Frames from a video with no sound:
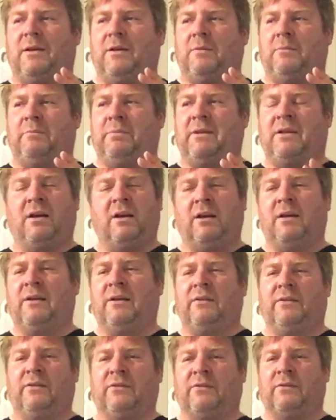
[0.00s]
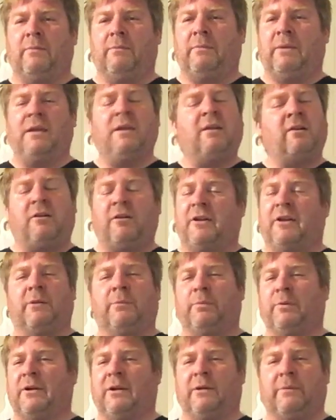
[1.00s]
Because men aren't going
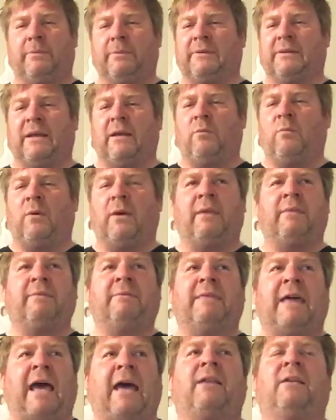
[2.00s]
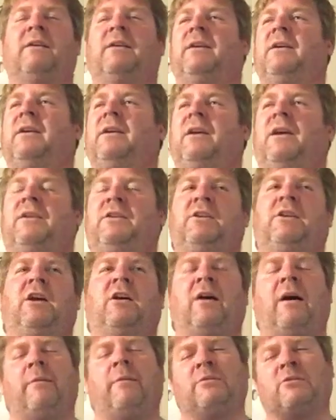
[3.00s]
to put up with that.
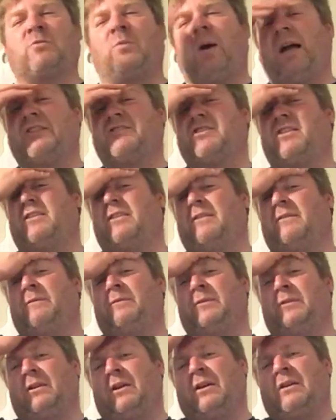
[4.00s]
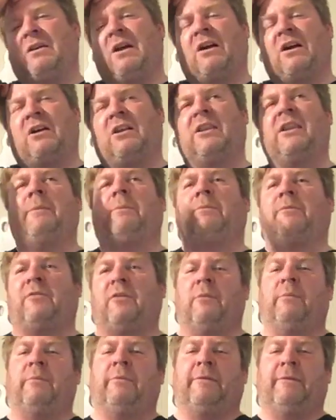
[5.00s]
I was watching a clip
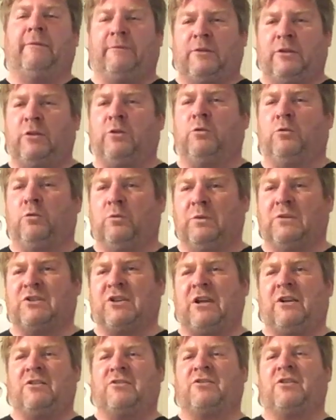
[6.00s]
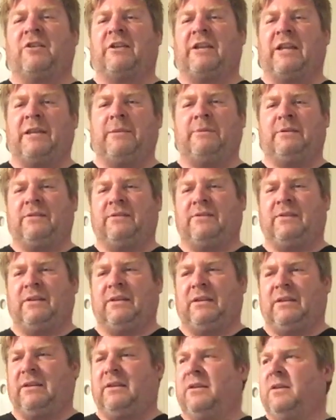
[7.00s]
from The View, which airs on
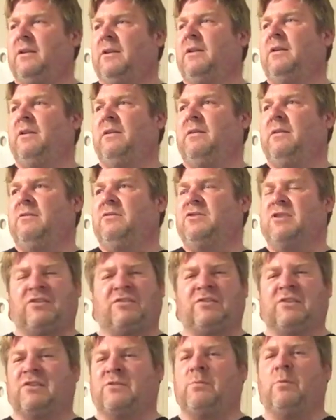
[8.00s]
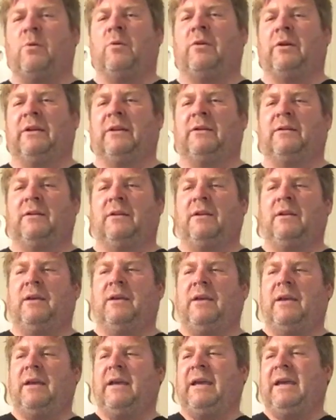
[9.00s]
ABC, just this morning.
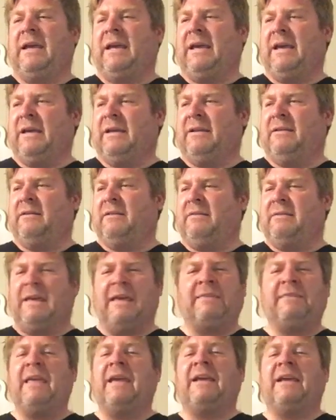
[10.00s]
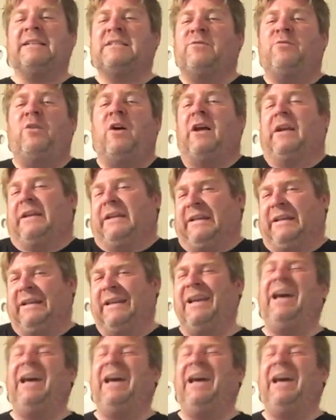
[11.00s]
And they think it's funny.